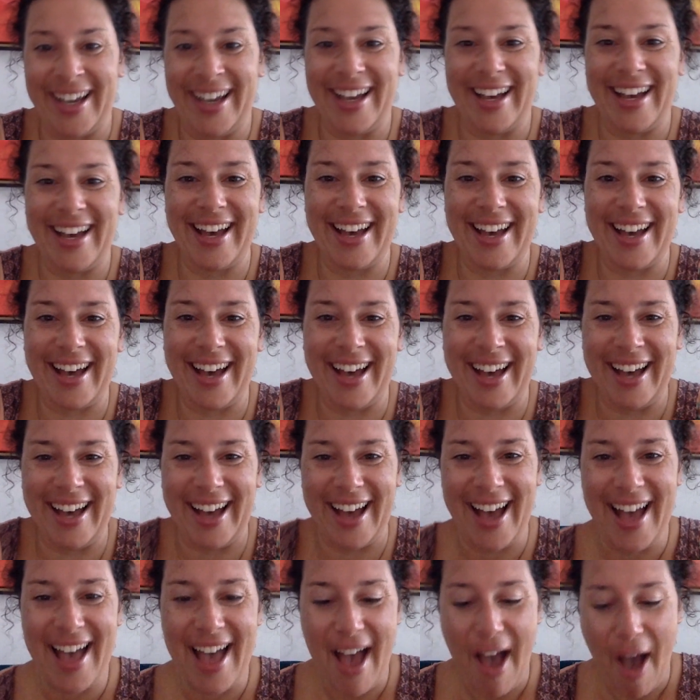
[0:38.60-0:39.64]

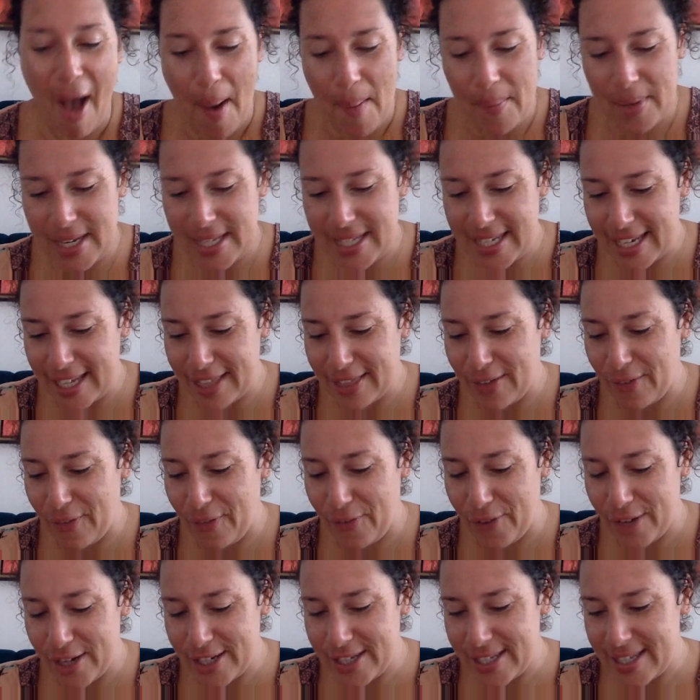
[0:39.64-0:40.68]
I'm going to take the
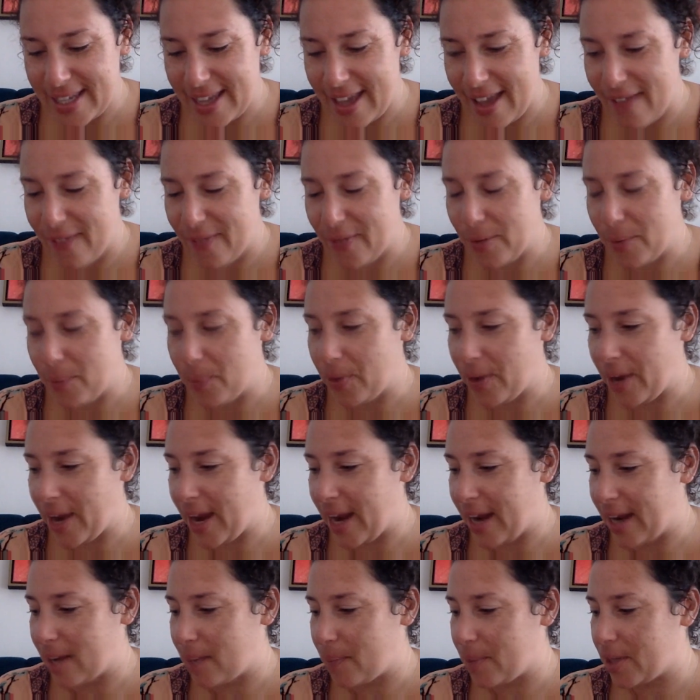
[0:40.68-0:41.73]
first ever
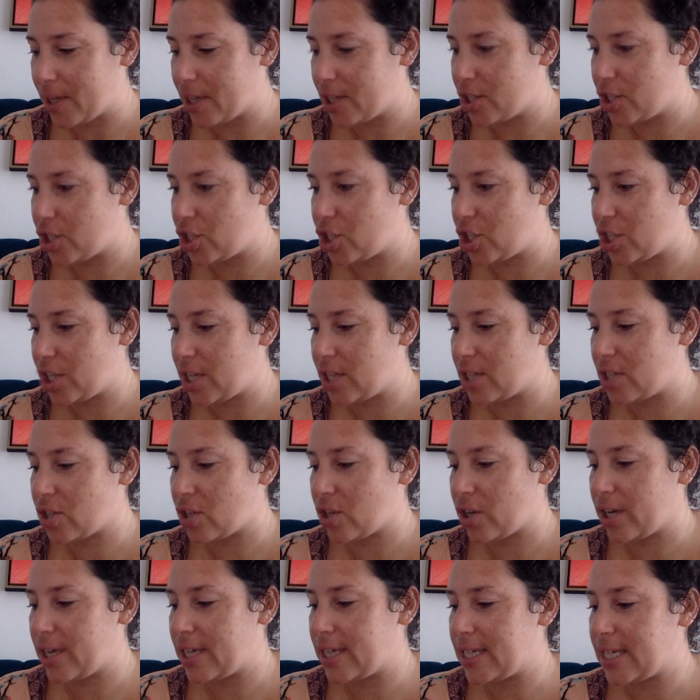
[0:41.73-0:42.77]
break because shit is
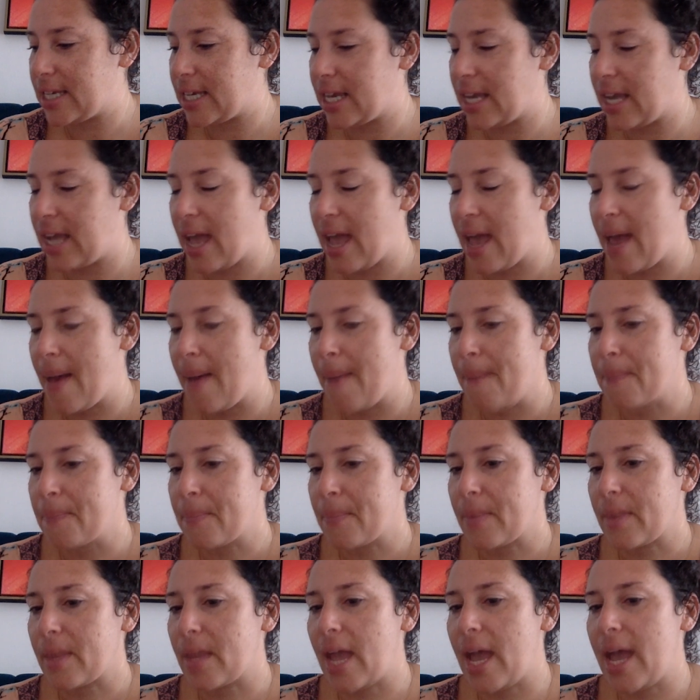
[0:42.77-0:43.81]
crazy.
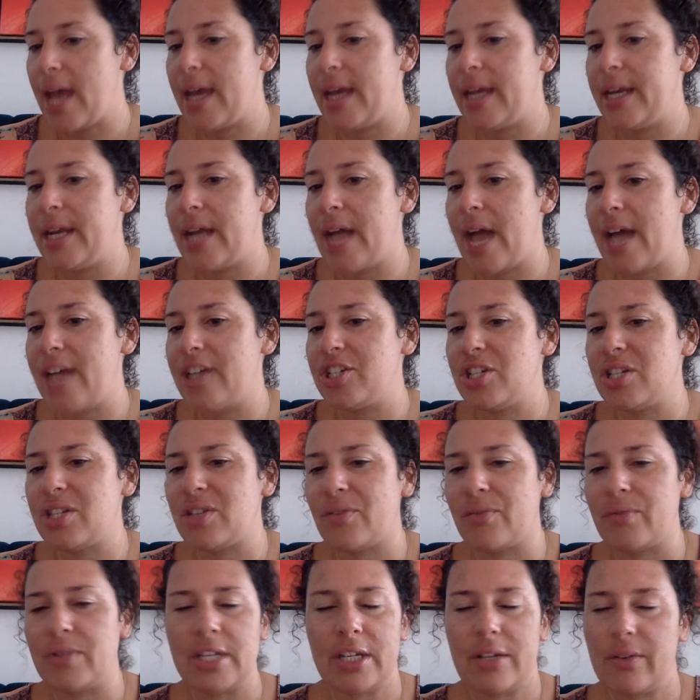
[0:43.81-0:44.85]
And I
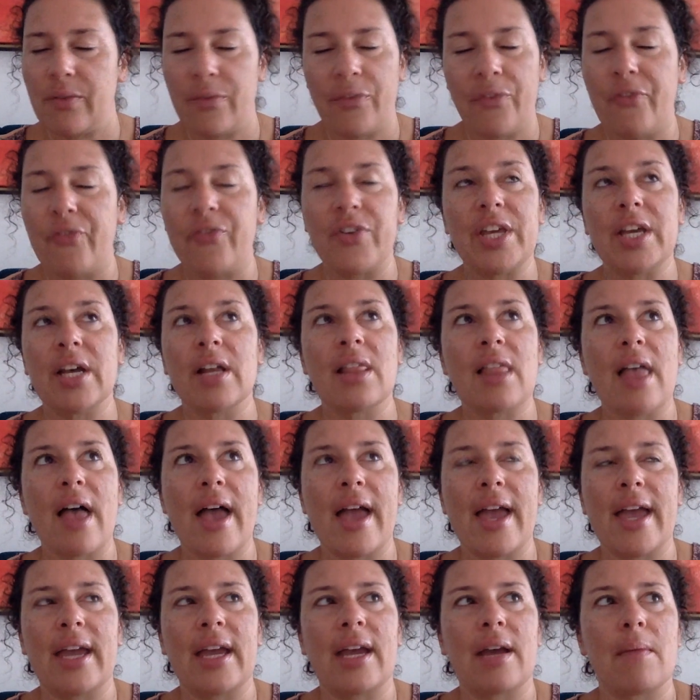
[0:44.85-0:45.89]
just didn't feel
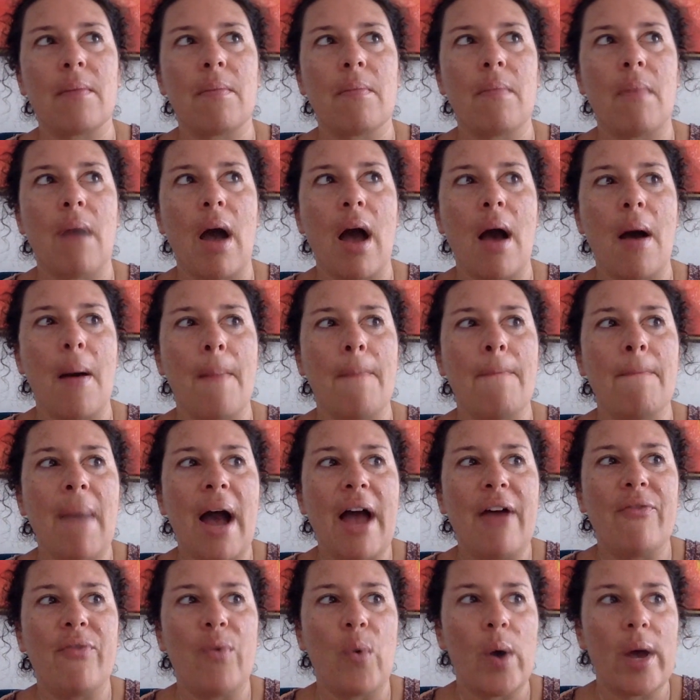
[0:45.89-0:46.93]
like
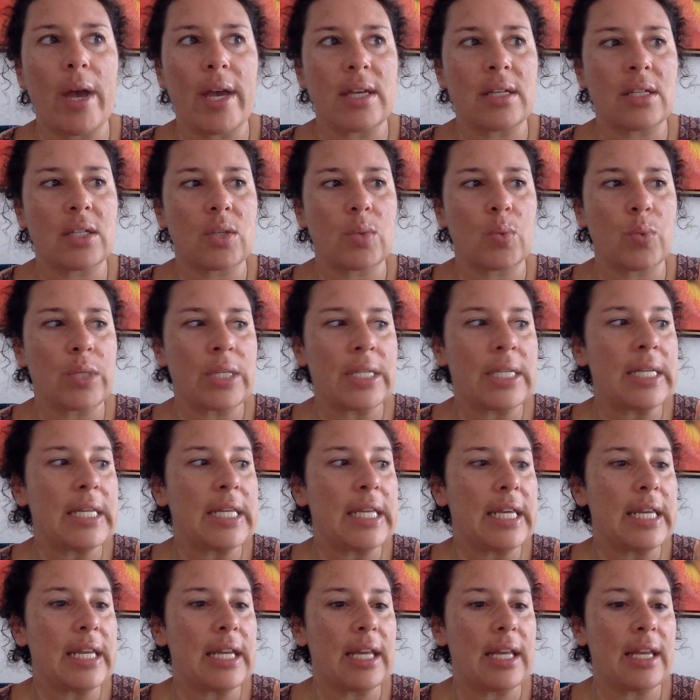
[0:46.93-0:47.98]
my voice was
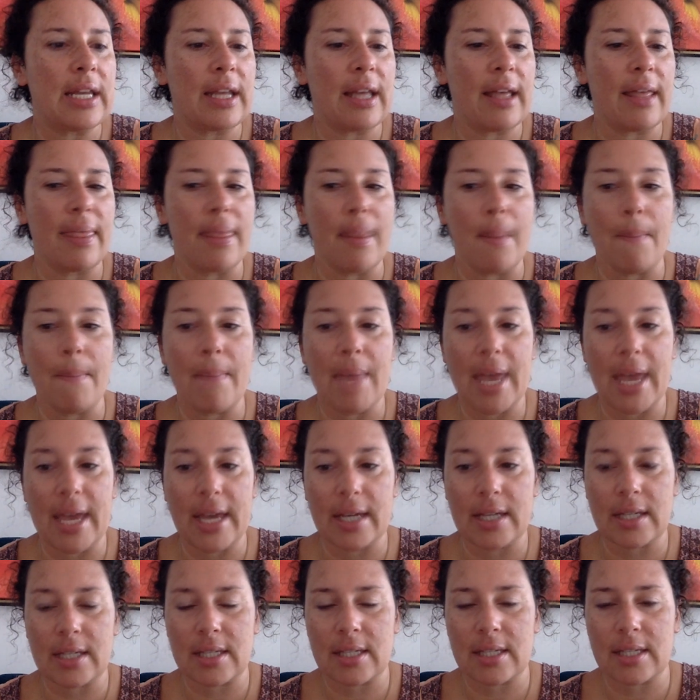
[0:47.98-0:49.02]
needed in the
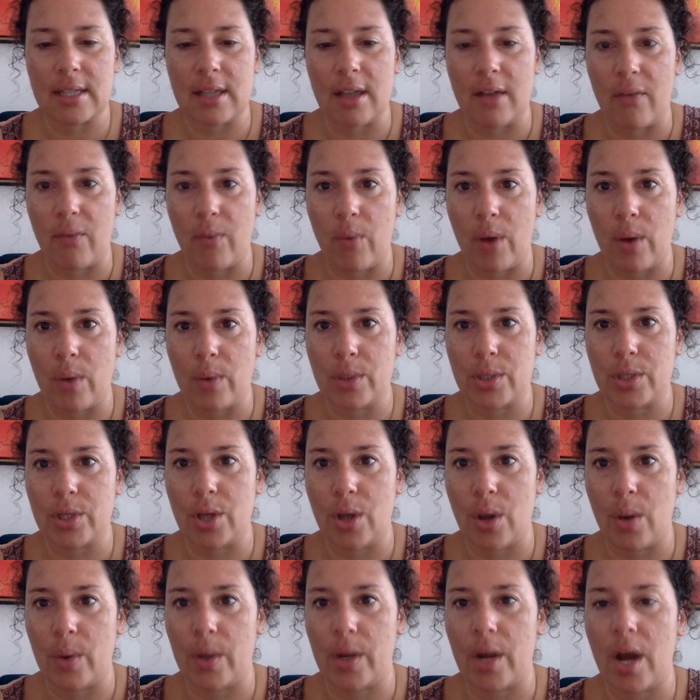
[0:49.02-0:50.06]
mix of what was
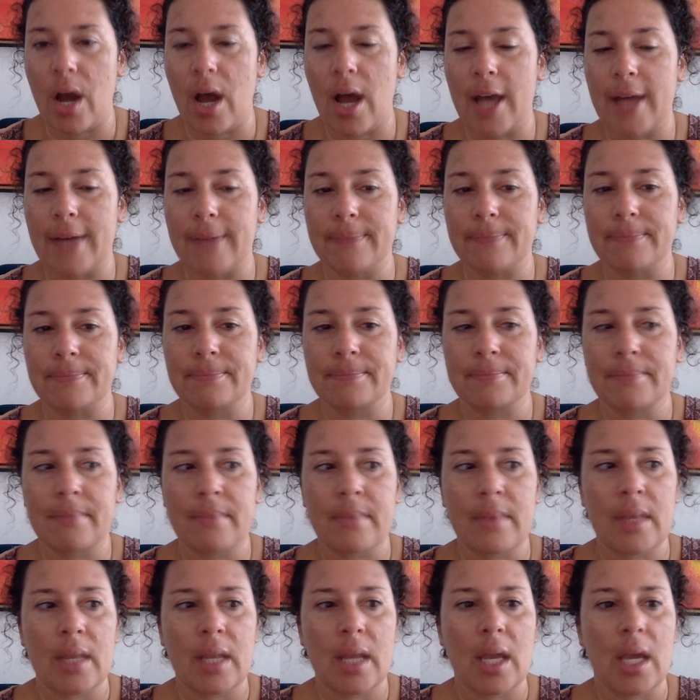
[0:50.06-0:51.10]
going on
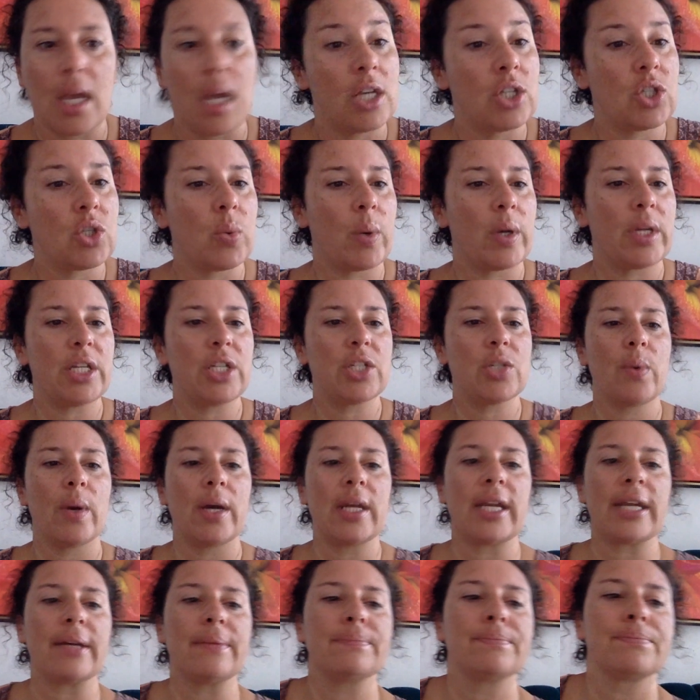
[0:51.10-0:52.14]
in
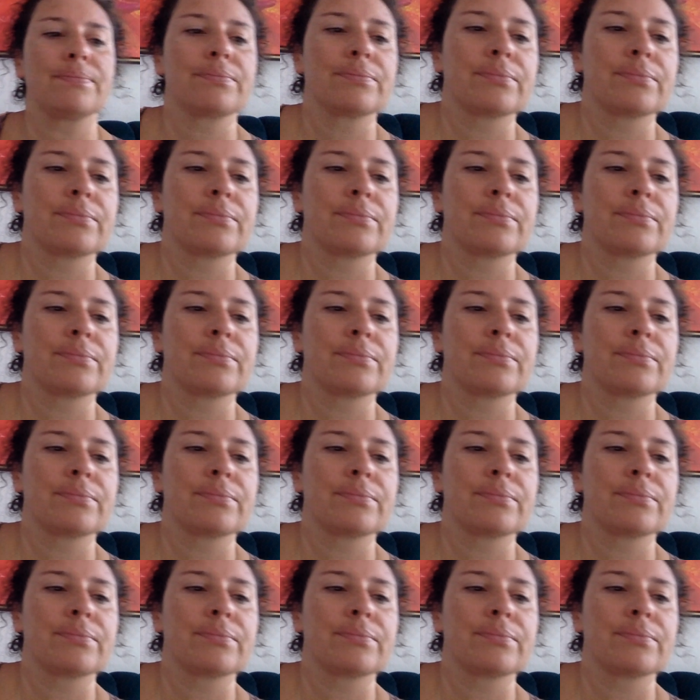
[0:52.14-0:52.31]
2020.